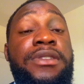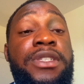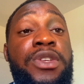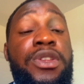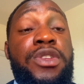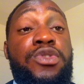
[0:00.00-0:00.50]

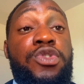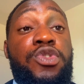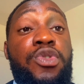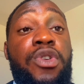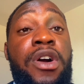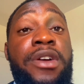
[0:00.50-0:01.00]
you need to
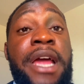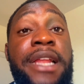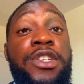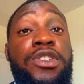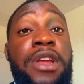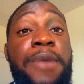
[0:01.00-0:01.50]
show other
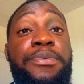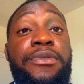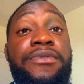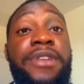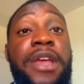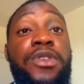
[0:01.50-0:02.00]
additional
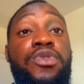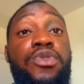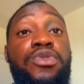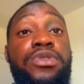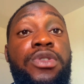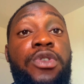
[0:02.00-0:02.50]
proof that you
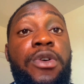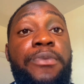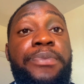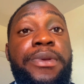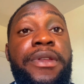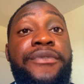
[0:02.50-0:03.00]
own the
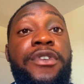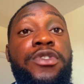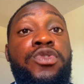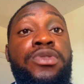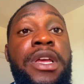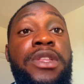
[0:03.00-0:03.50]
company. For students,